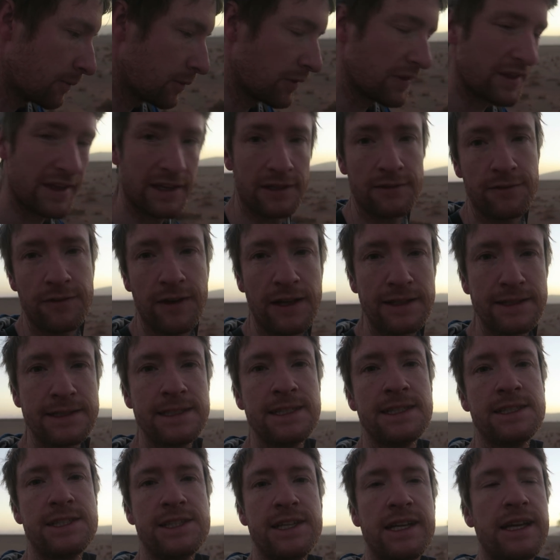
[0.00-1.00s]
But the
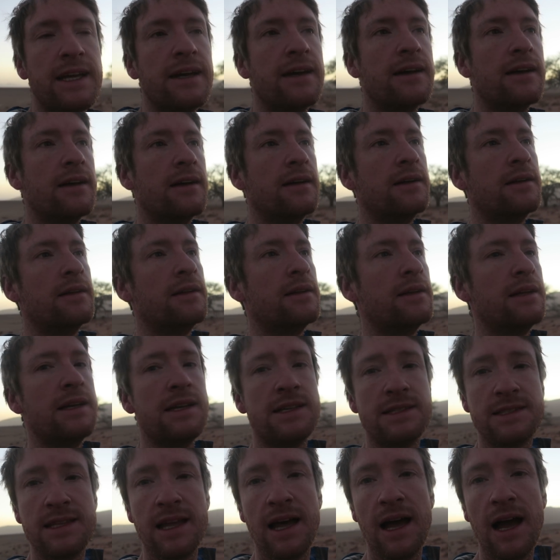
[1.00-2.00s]
advantage here
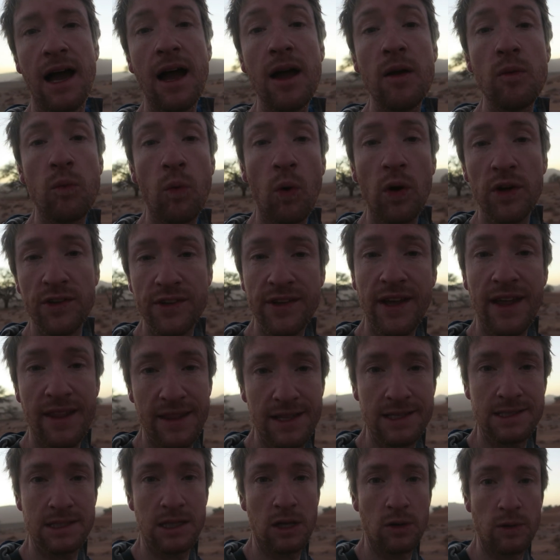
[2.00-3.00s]
is that I was
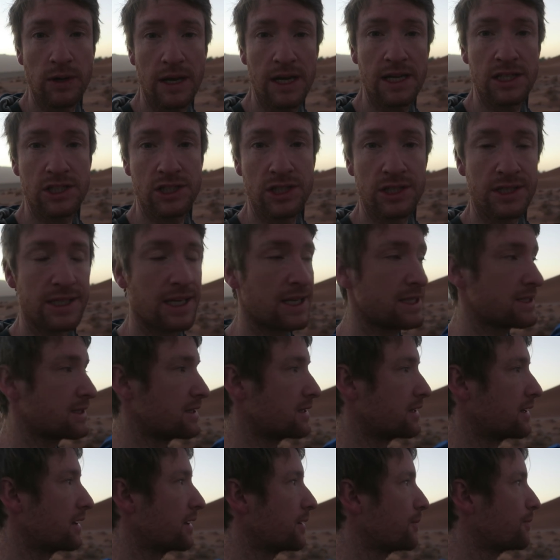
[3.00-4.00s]
at this location
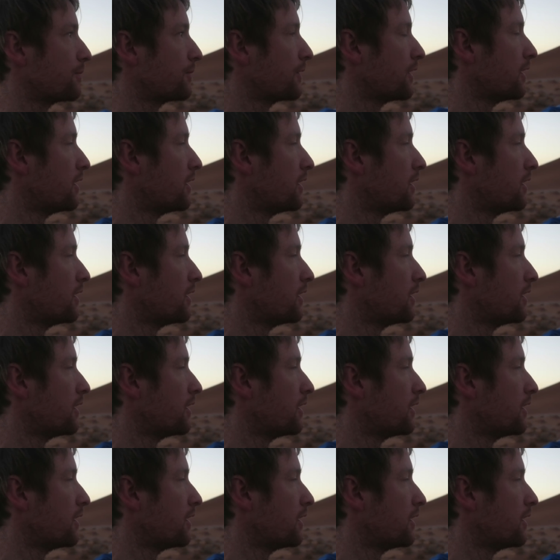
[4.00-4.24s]
yesterday.